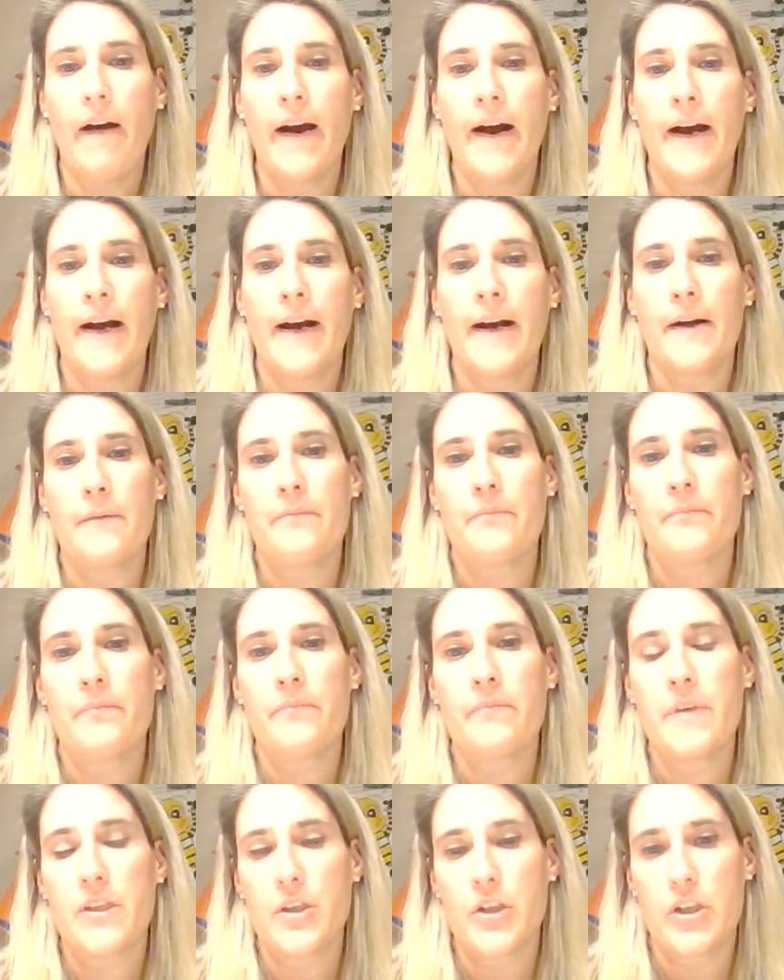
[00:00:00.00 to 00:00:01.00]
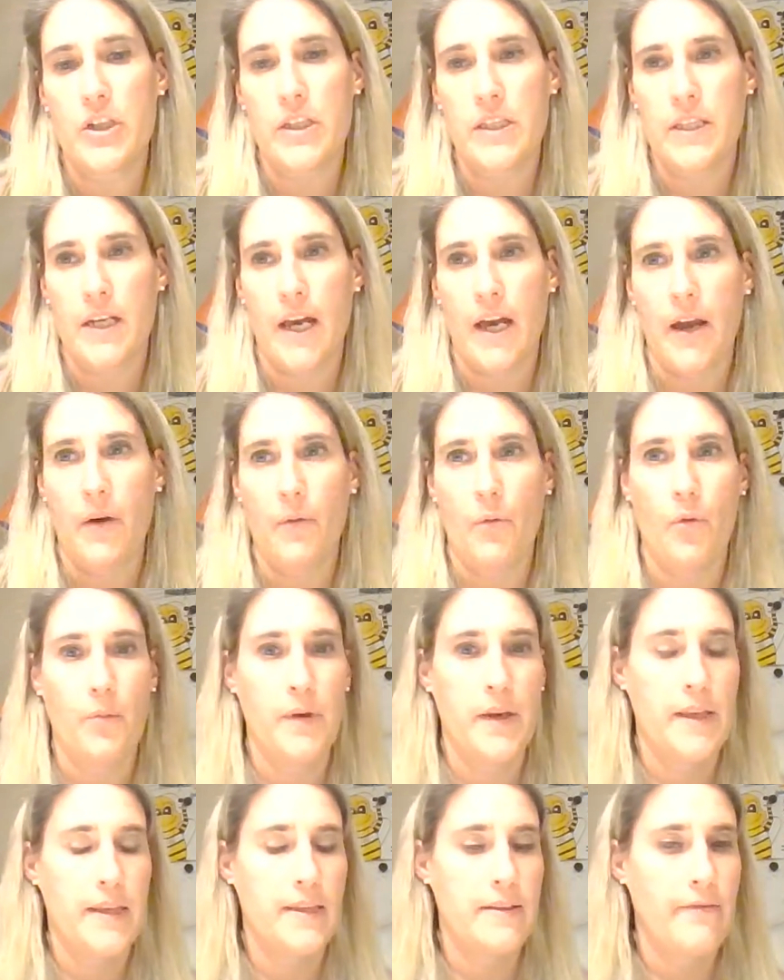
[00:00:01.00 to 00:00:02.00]
Um, Mrs. Sheets and I will
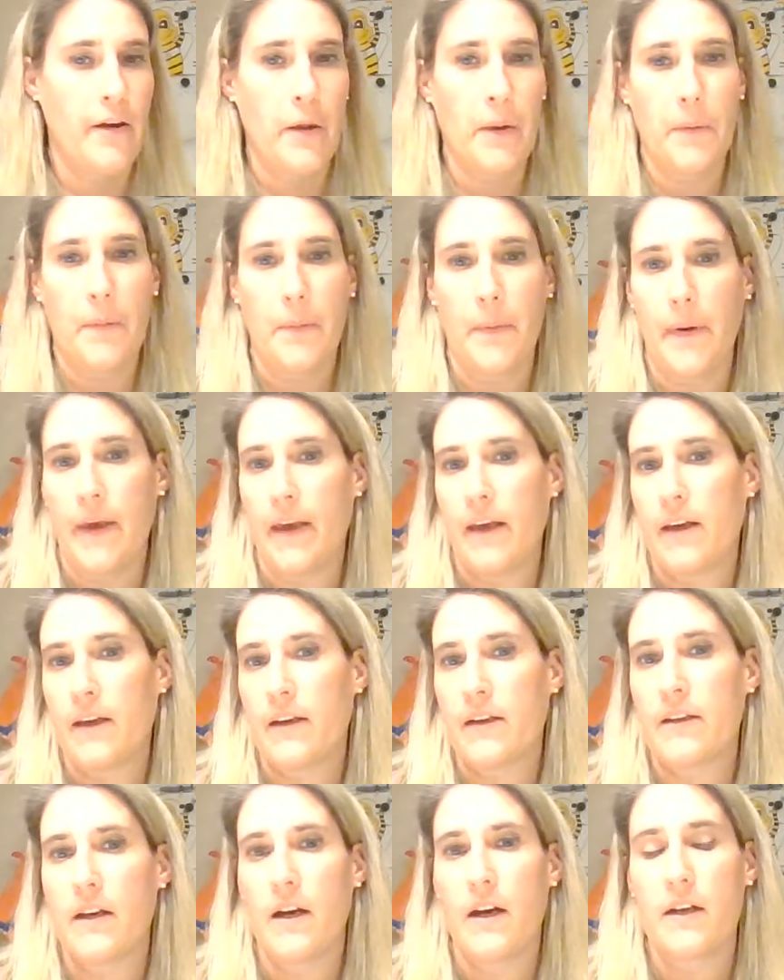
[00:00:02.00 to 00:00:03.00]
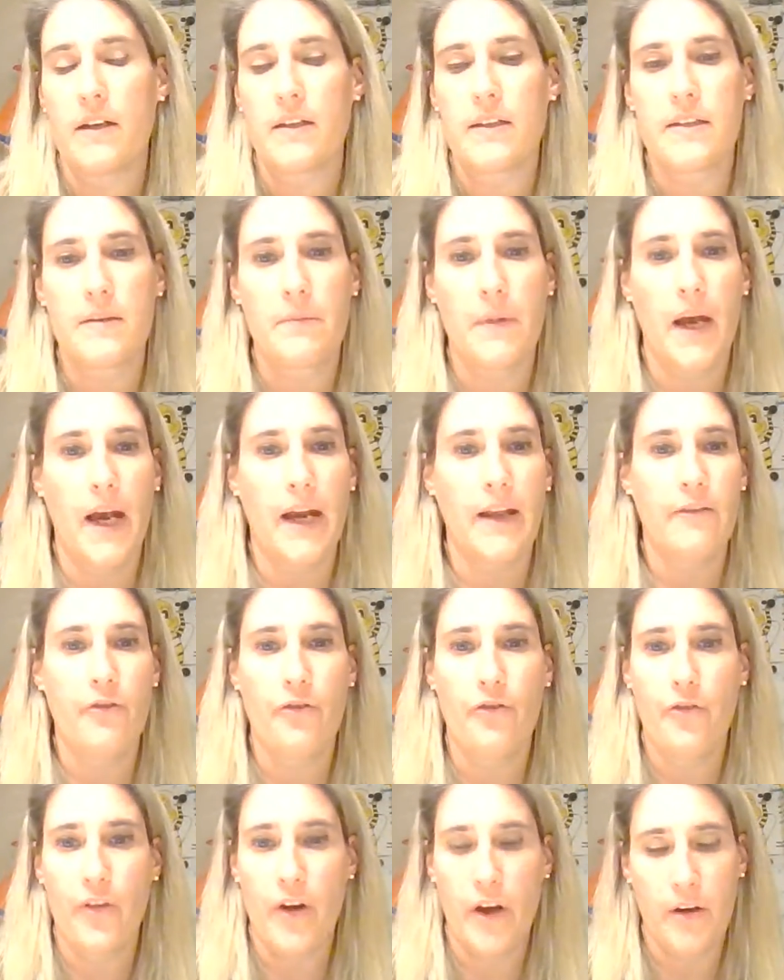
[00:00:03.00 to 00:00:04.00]
be developing some kind of
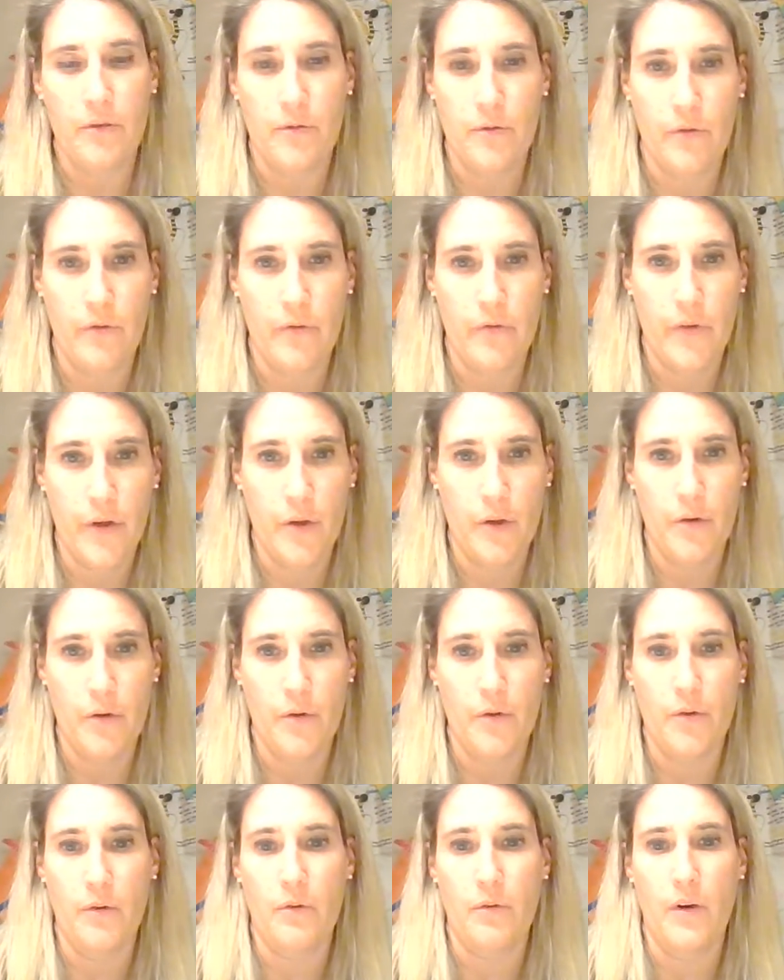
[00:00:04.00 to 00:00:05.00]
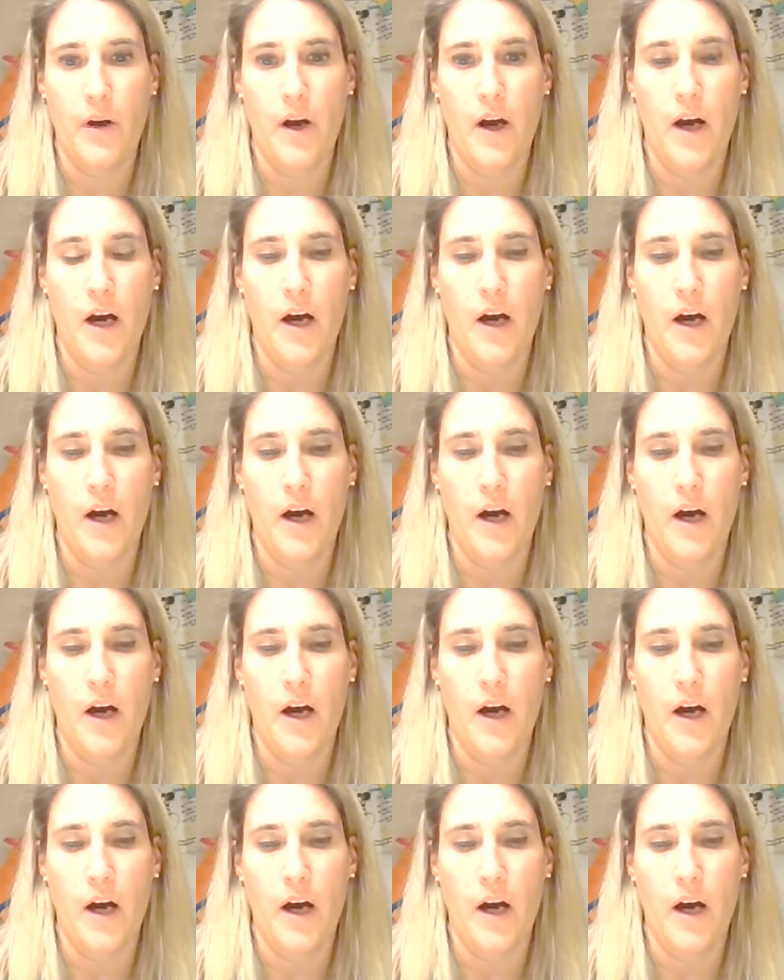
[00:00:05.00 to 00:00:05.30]
fun review